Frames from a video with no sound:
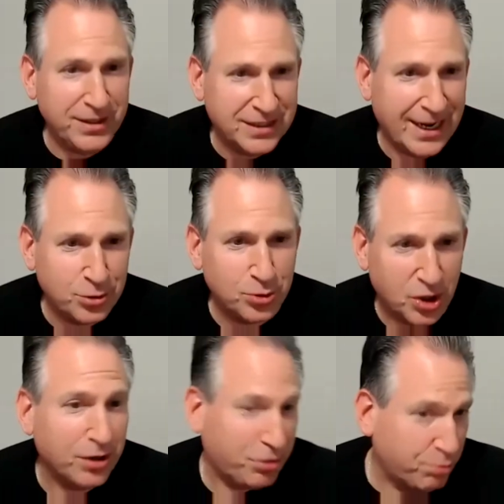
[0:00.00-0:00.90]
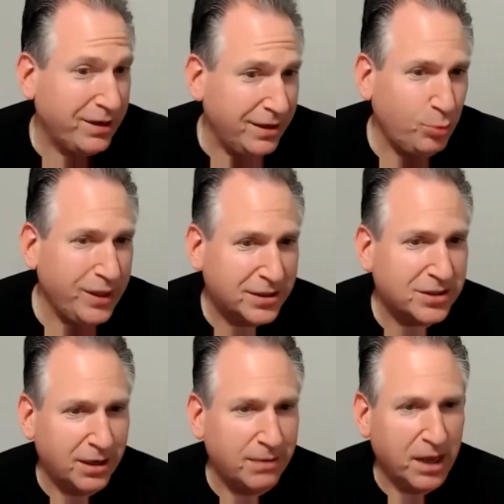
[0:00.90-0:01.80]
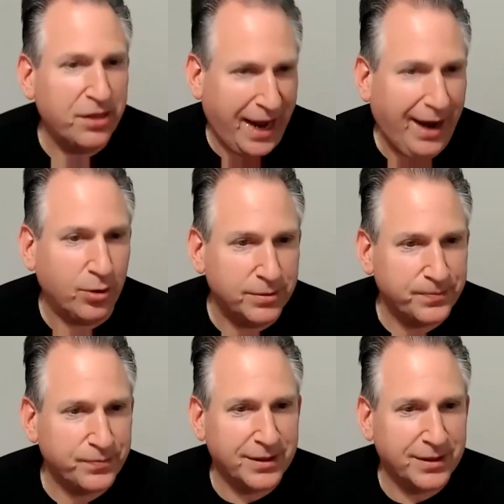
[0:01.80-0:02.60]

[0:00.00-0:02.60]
on these schedules are three weeks to a month out.